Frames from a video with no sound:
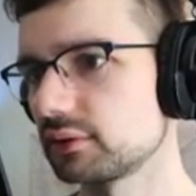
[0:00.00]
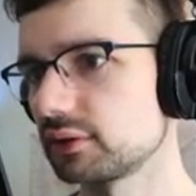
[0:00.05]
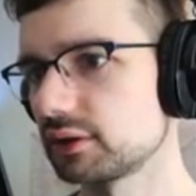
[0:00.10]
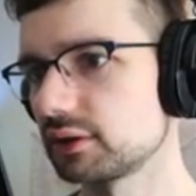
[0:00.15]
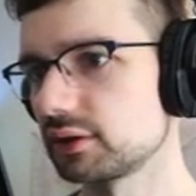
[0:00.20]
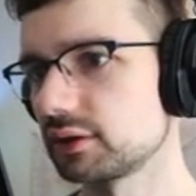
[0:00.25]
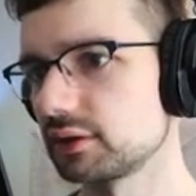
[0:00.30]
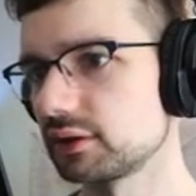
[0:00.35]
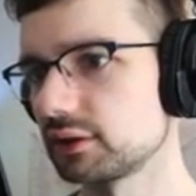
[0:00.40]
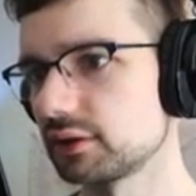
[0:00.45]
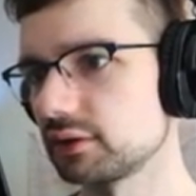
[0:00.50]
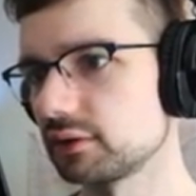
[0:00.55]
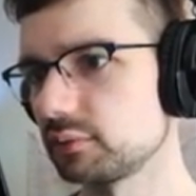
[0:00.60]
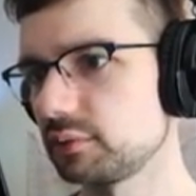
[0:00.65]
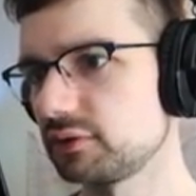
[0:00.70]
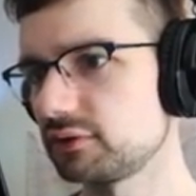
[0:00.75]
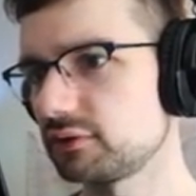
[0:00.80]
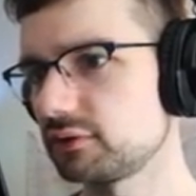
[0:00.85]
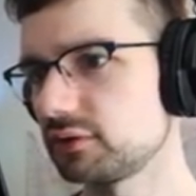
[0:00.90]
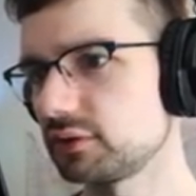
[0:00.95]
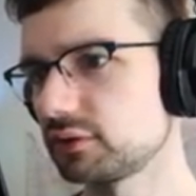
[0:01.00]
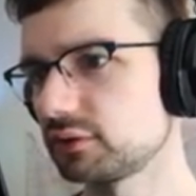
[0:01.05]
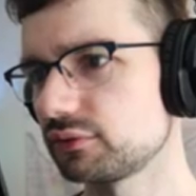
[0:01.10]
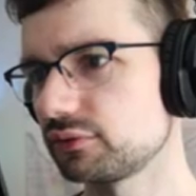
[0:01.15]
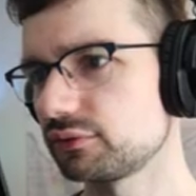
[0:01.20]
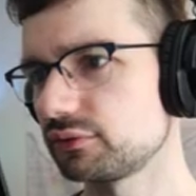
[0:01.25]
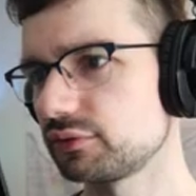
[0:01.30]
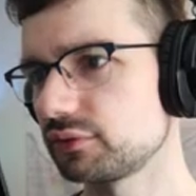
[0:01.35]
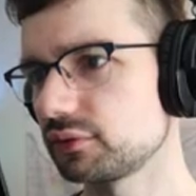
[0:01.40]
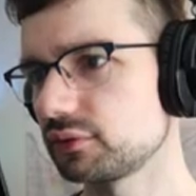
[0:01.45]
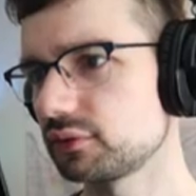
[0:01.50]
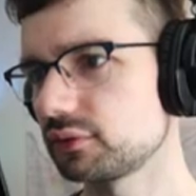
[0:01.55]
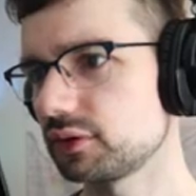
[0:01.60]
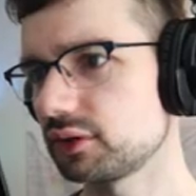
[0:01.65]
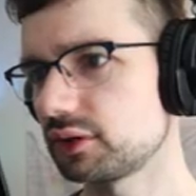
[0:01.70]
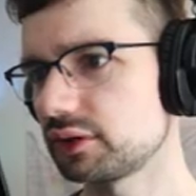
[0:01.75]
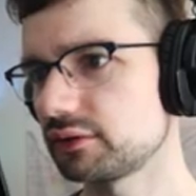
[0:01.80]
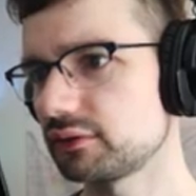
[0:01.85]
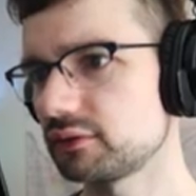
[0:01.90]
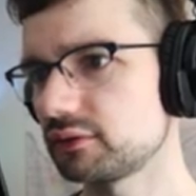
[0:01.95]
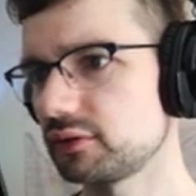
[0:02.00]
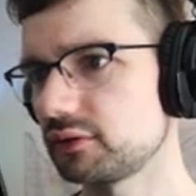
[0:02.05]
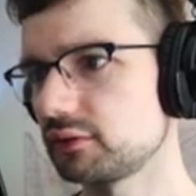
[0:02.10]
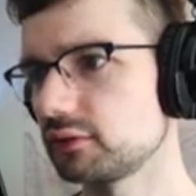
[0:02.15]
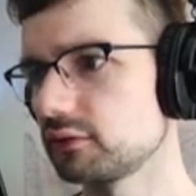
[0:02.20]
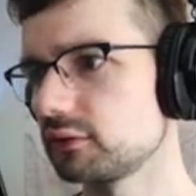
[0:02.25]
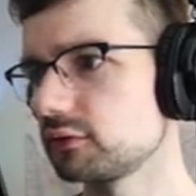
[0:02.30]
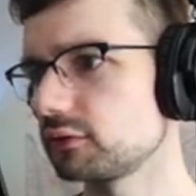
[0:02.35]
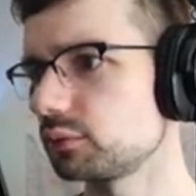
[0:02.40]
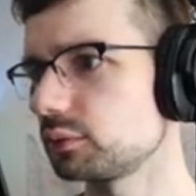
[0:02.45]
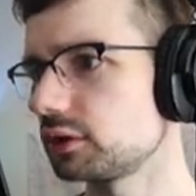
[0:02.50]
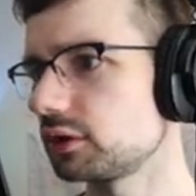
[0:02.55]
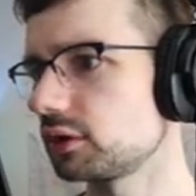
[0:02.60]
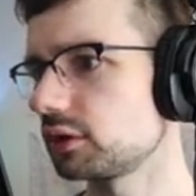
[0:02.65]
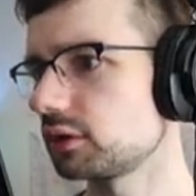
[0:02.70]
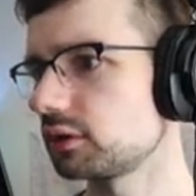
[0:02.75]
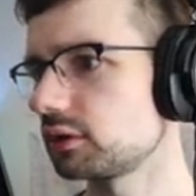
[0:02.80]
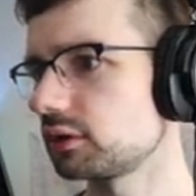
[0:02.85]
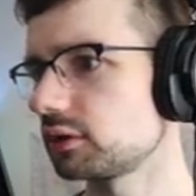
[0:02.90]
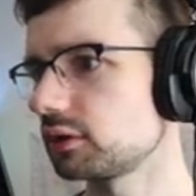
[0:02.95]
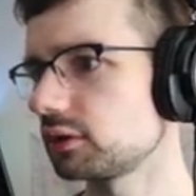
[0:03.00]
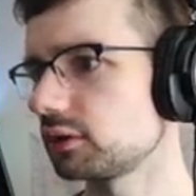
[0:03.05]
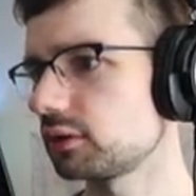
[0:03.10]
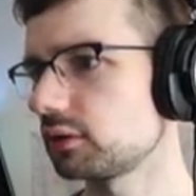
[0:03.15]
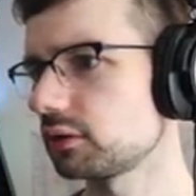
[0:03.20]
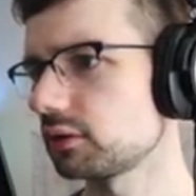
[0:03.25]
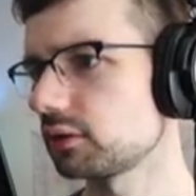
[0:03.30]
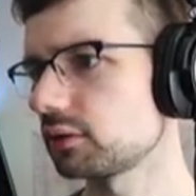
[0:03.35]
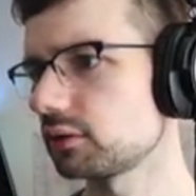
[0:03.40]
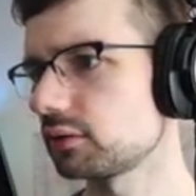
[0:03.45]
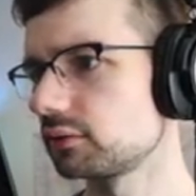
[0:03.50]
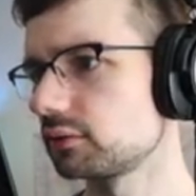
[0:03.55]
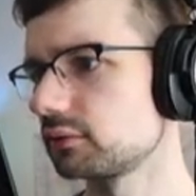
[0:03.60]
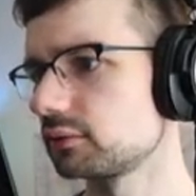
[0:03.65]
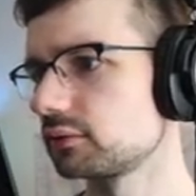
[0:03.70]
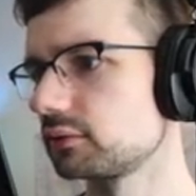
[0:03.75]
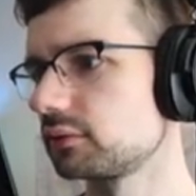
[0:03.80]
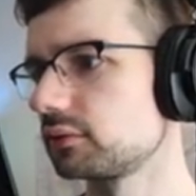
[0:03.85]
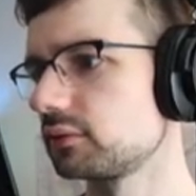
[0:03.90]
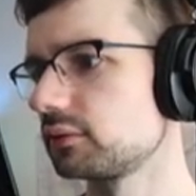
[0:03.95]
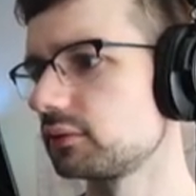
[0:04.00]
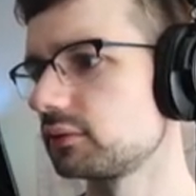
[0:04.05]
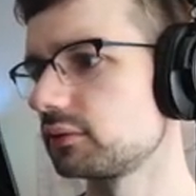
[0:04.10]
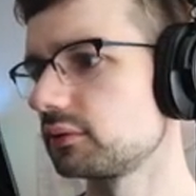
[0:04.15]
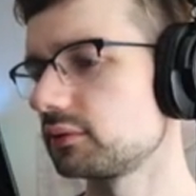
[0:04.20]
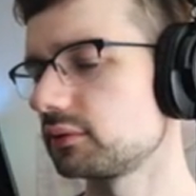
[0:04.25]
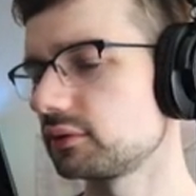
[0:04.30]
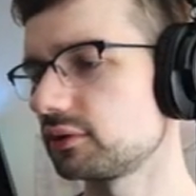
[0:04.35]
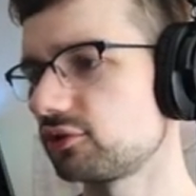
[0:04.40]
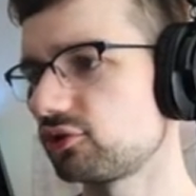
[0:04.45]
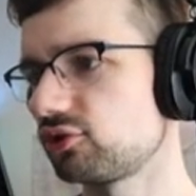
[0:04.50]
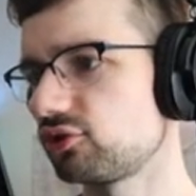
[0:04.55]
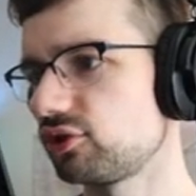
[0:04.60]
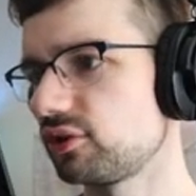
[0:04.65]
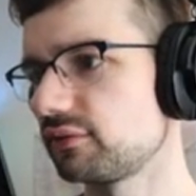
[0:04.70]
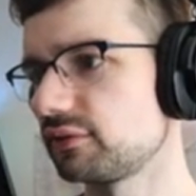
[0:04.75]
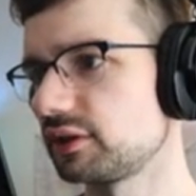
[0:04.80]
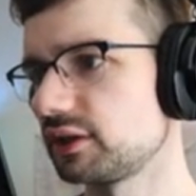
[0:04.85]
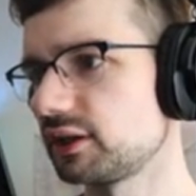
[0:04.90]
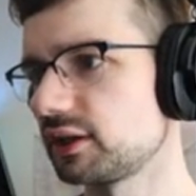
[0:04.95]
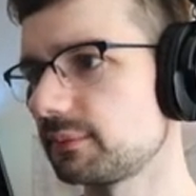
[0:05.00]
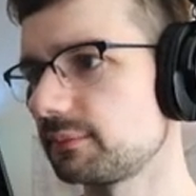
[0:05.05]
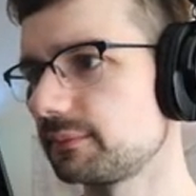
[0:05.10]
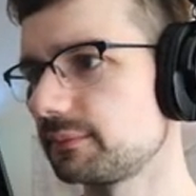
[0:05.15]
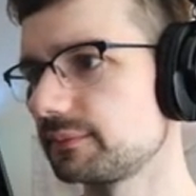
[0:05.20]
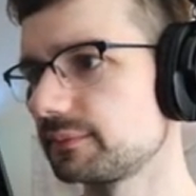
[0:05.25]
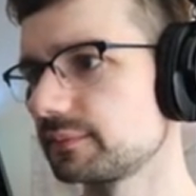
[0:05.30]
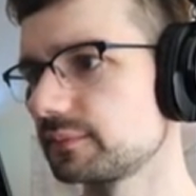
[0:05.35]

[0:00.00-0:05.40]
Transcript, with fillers: Uh, are we still full on scissors? We are. Let's shiv it up.